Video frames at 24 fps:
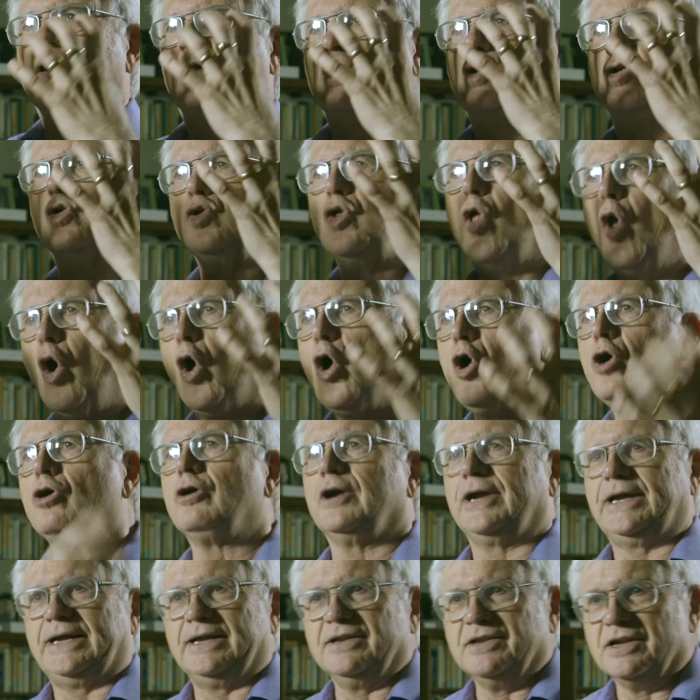
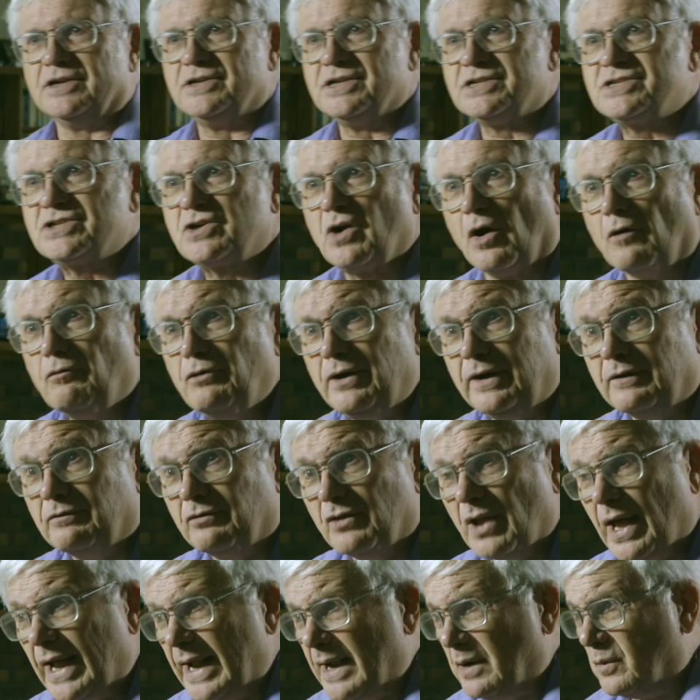glory in the discovery of
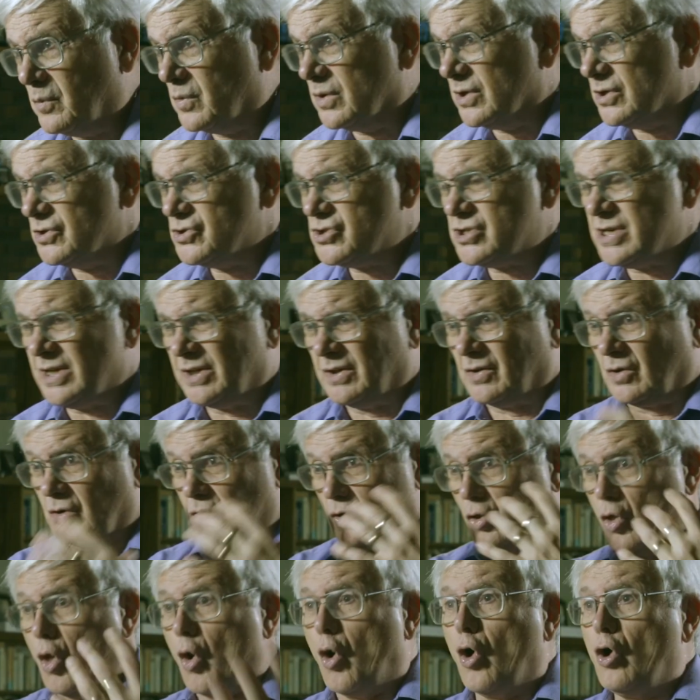language, and
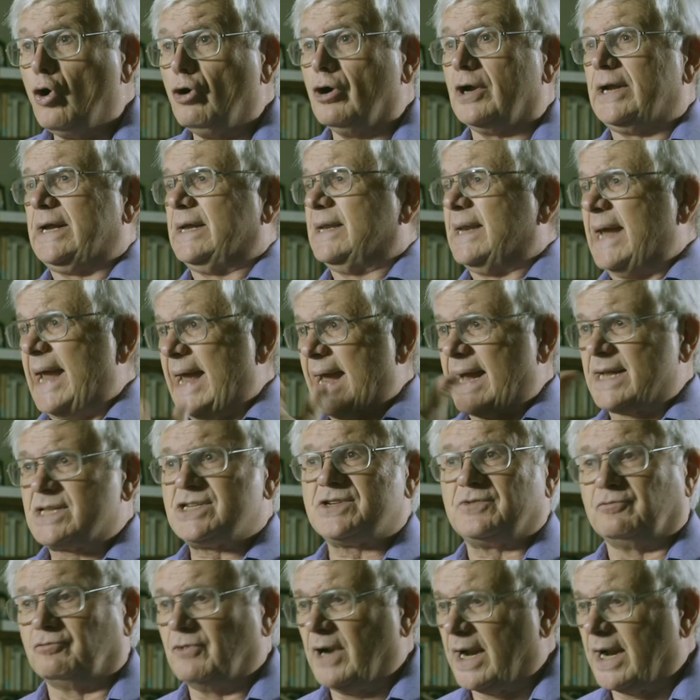glory in acts of